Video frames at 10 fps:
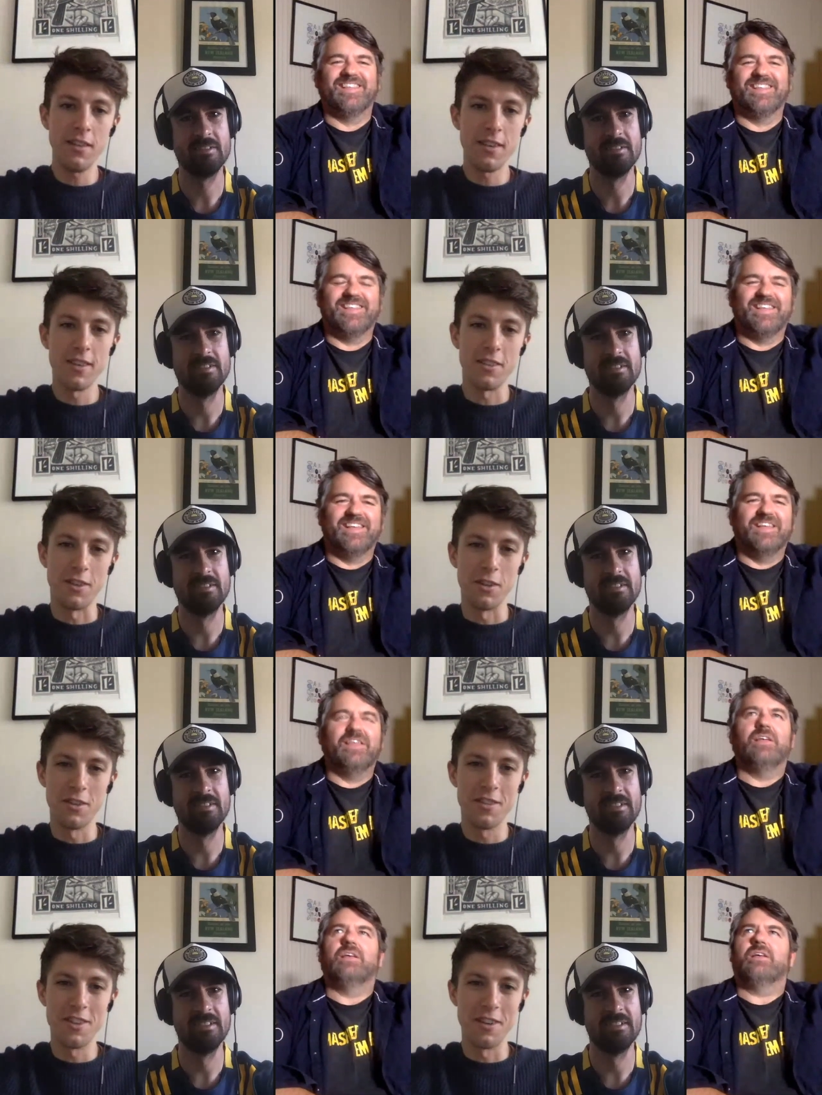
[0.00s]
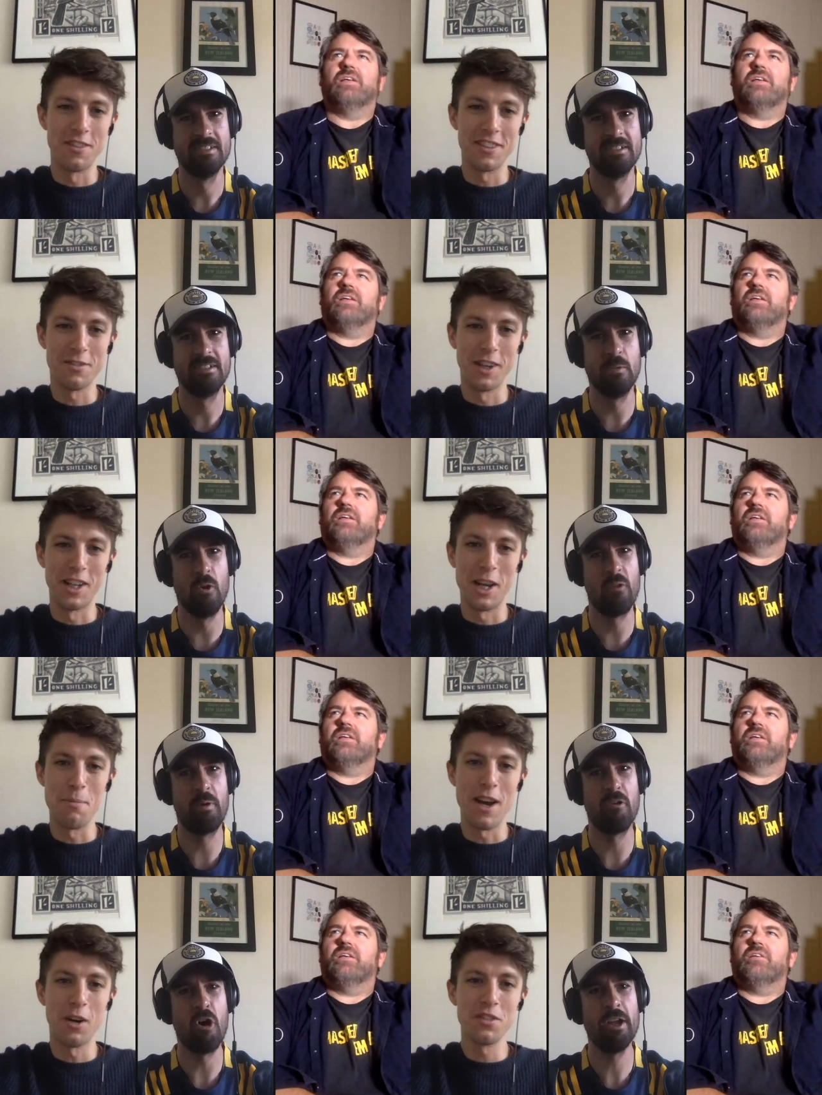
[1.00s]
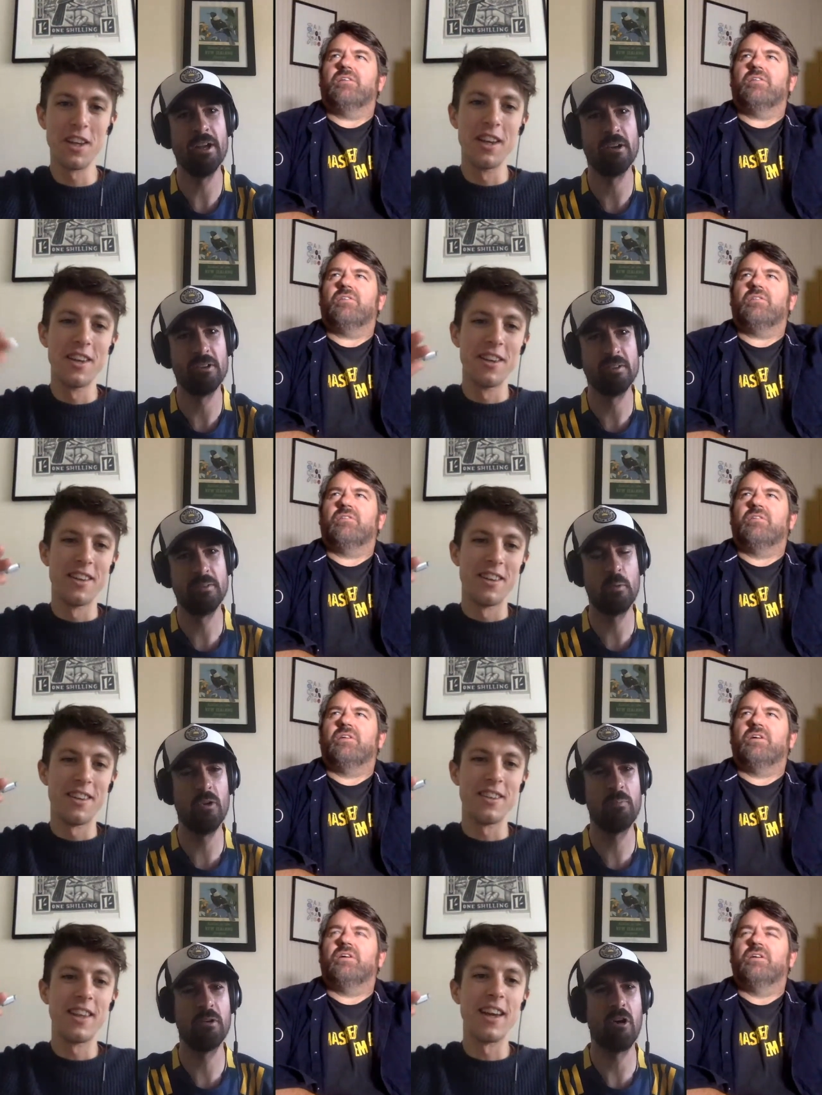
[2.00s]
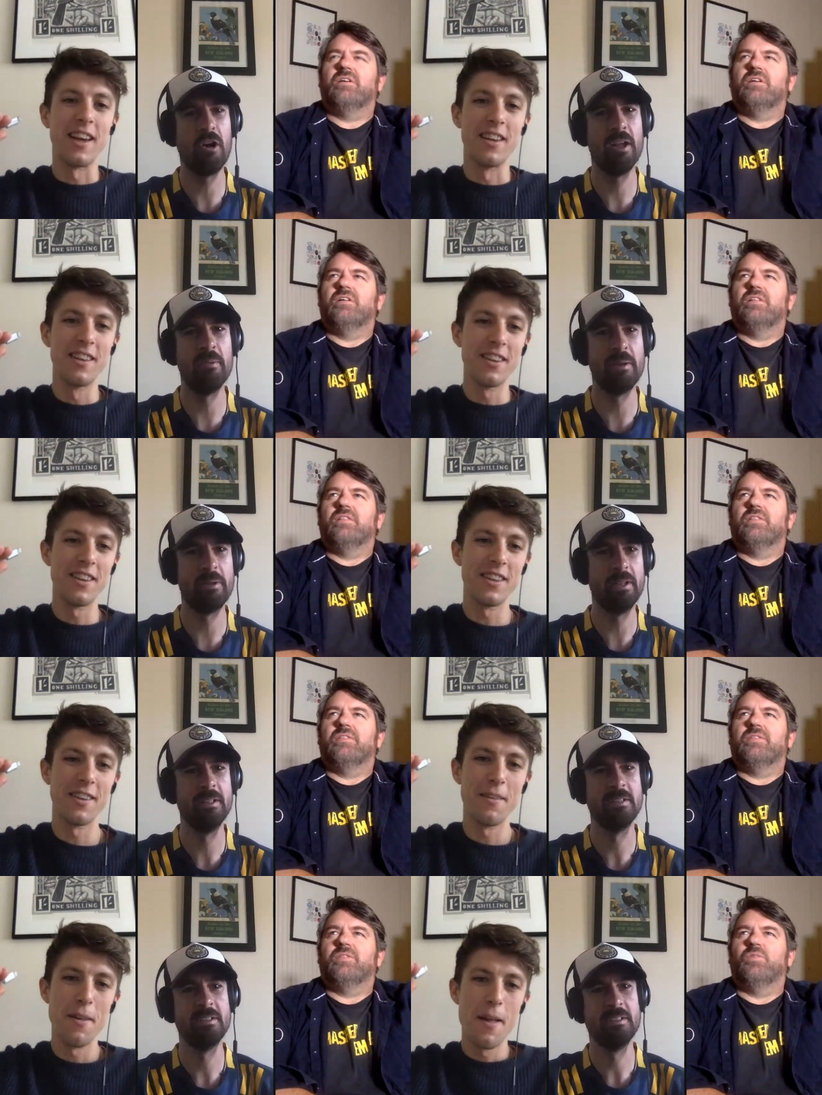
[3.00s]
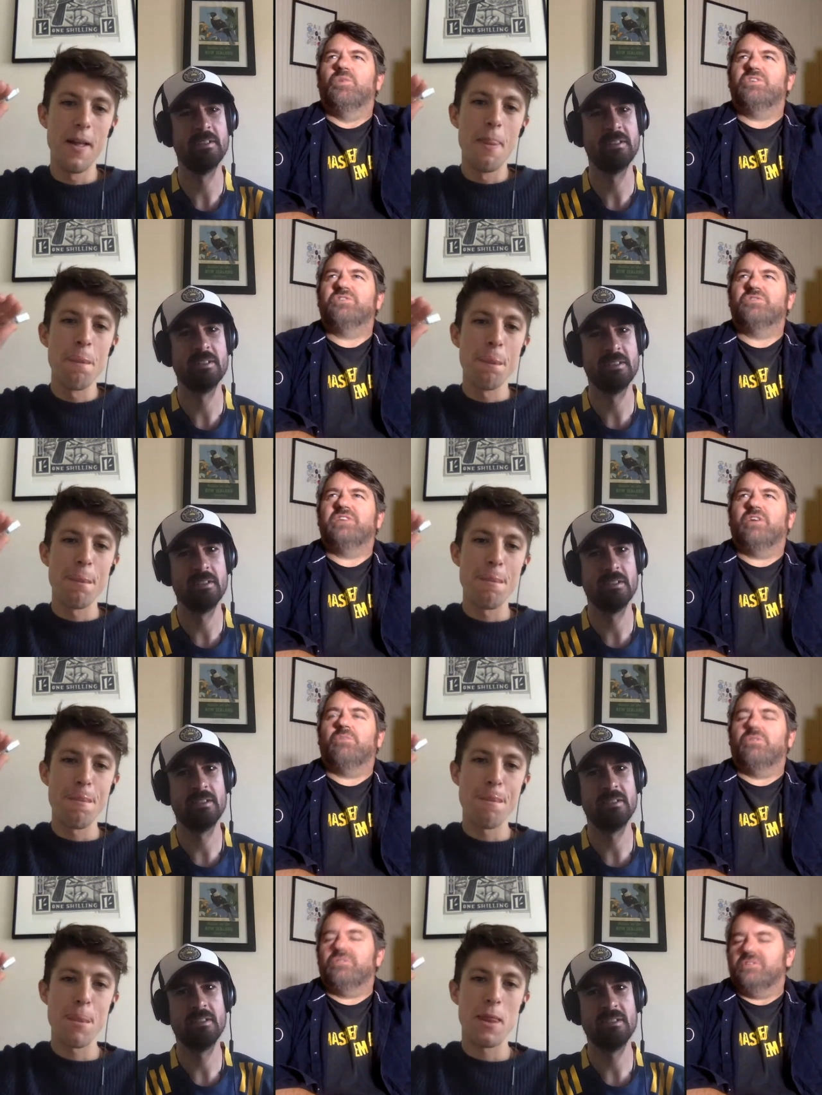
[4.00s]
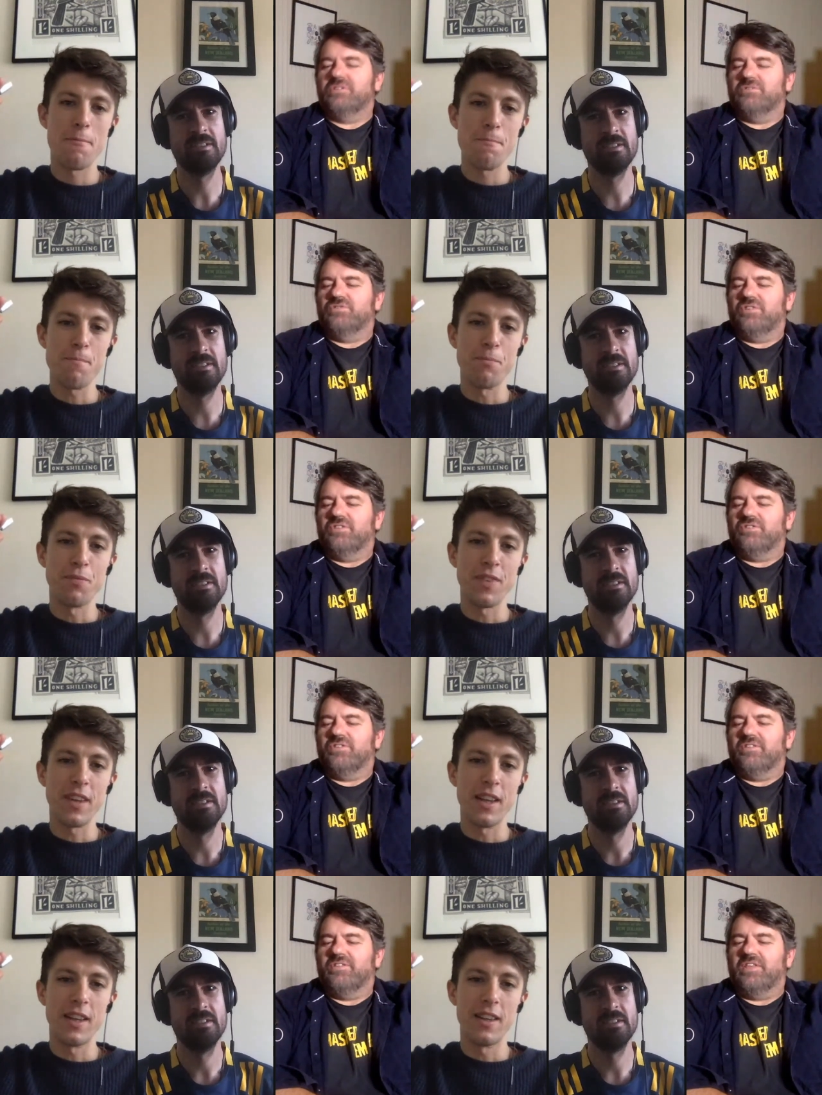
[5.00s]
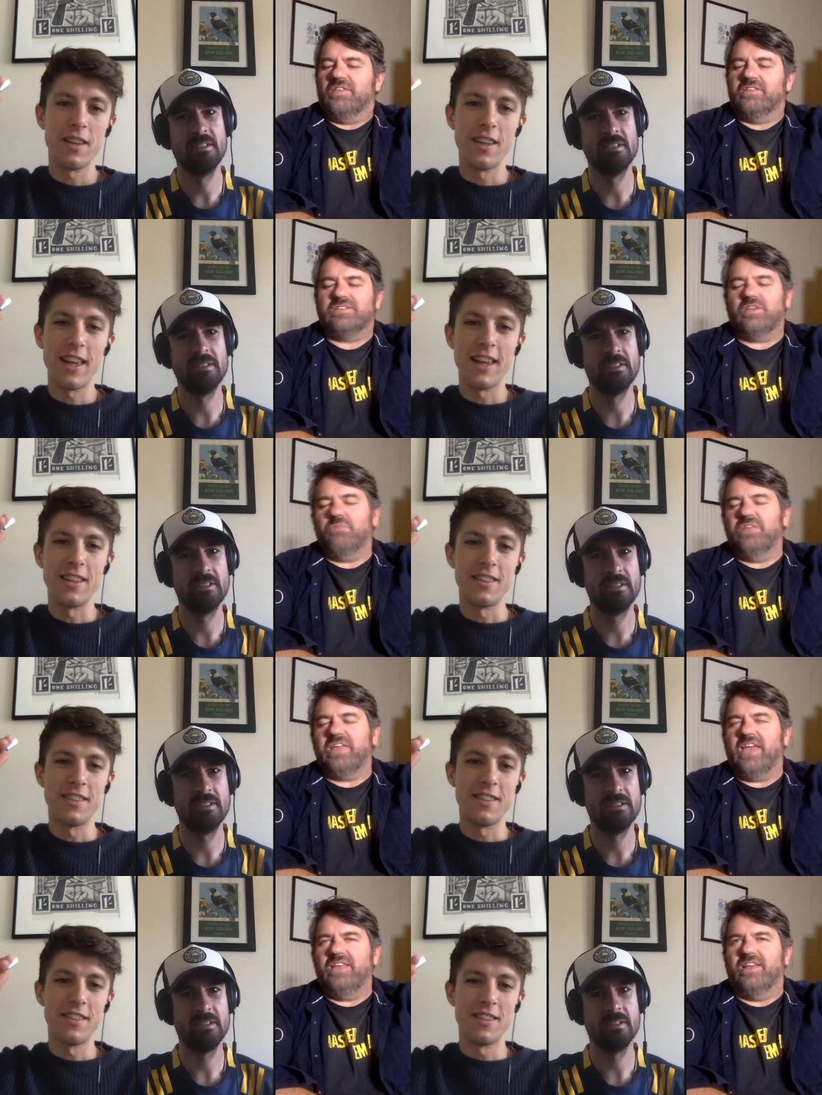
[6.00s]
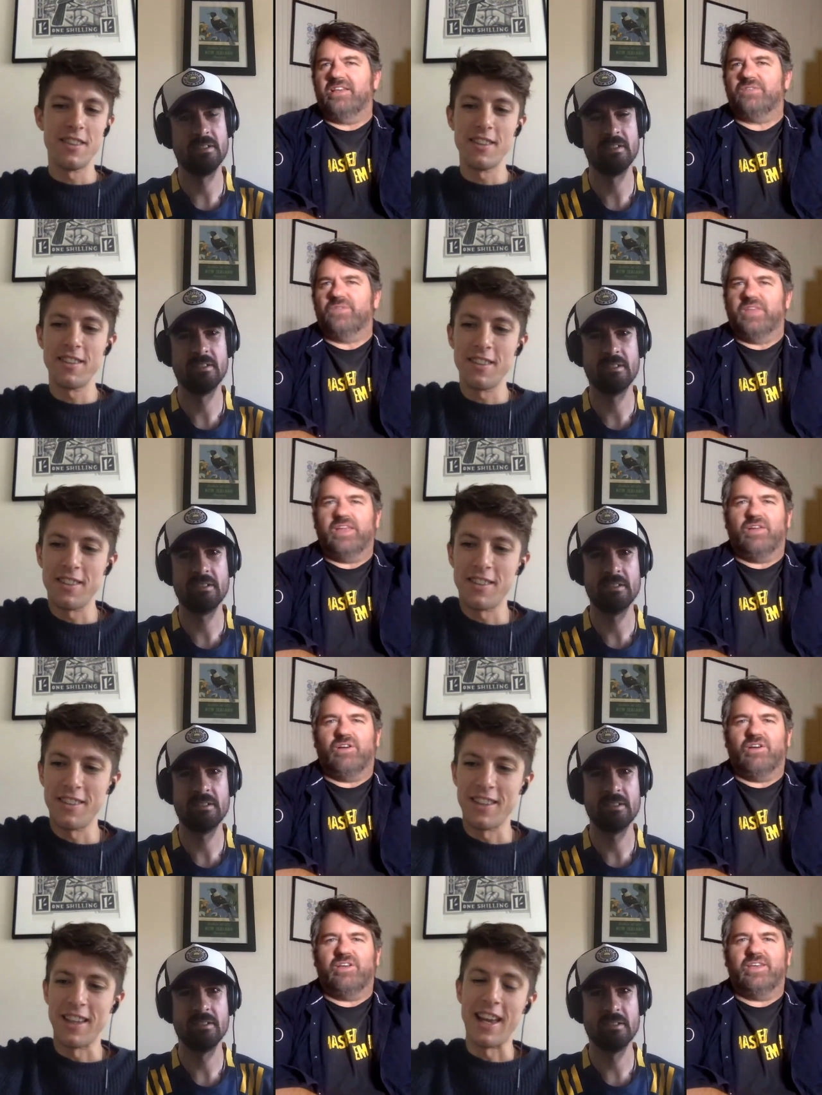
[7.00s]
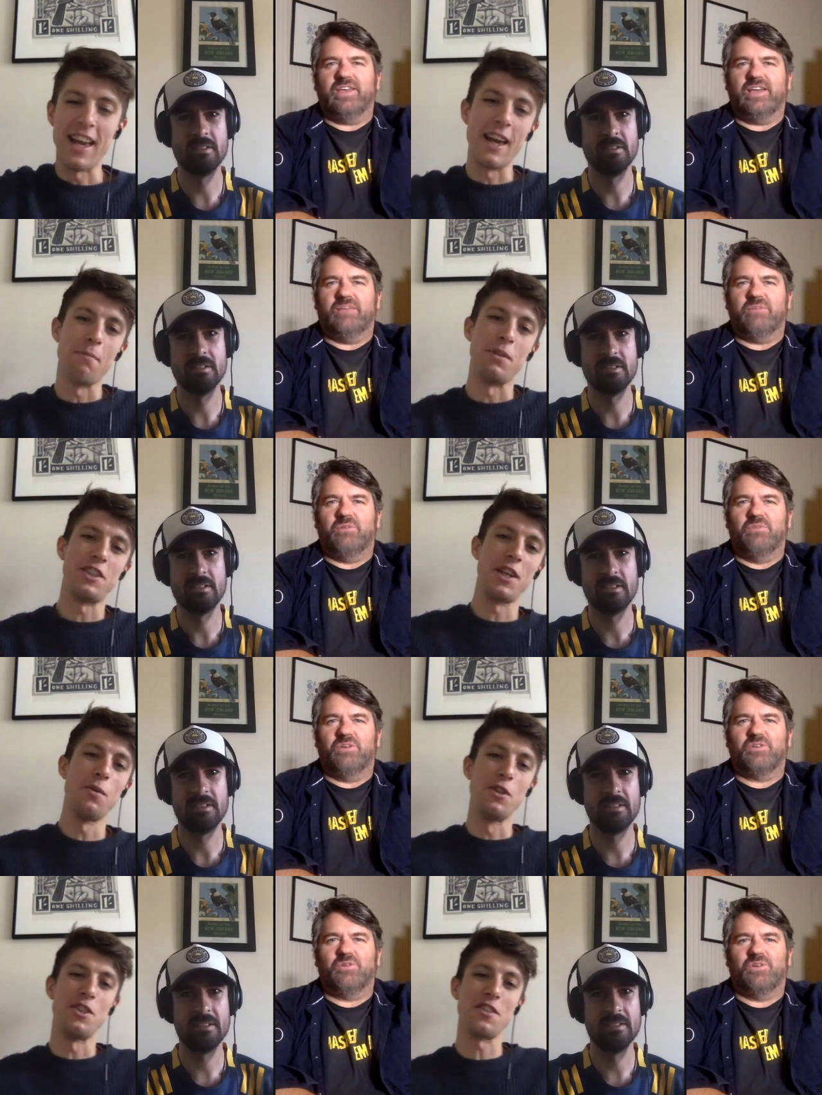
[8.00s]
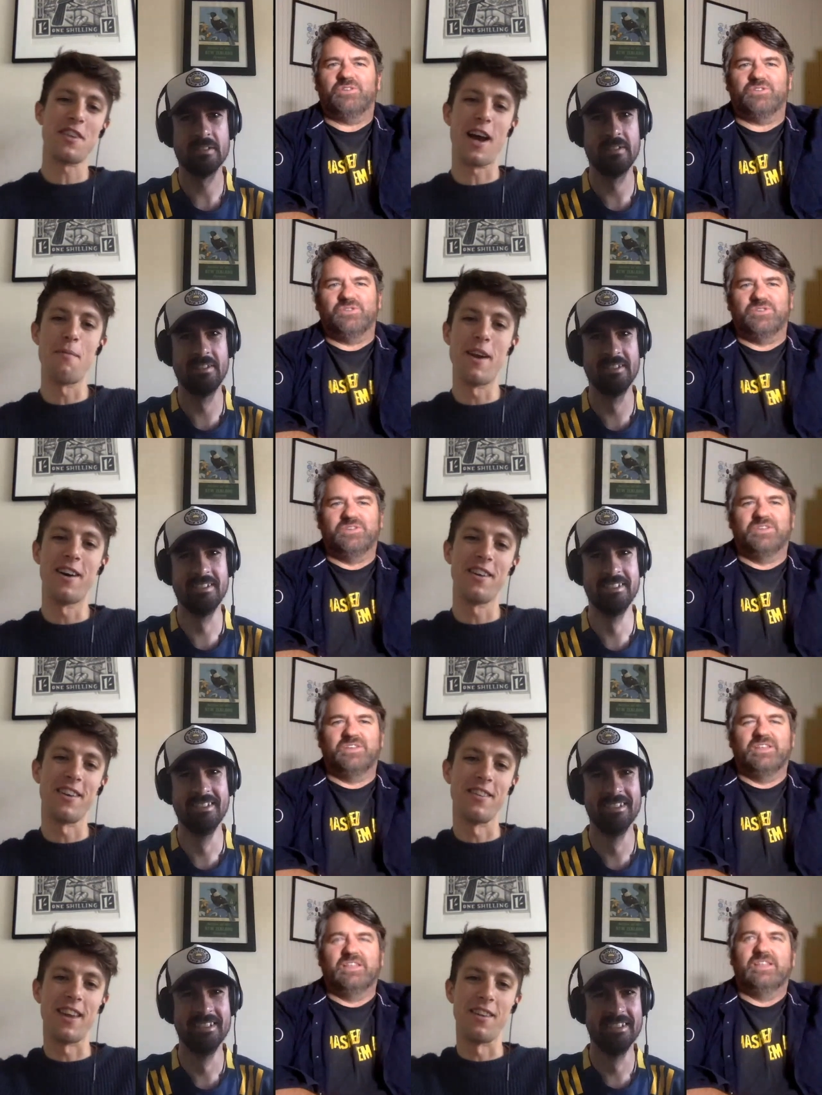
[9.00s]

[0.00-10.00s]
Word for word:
Speaker 1: tent. Do you use this ring? Was Pirongia, or, oh. was Pirongia maybe.
Speaker 2: The Witch of Te Awamutu. i and trying to try to think. There's so many candidates for that. I um, if I'm you would quite... just
Speaker 1: come out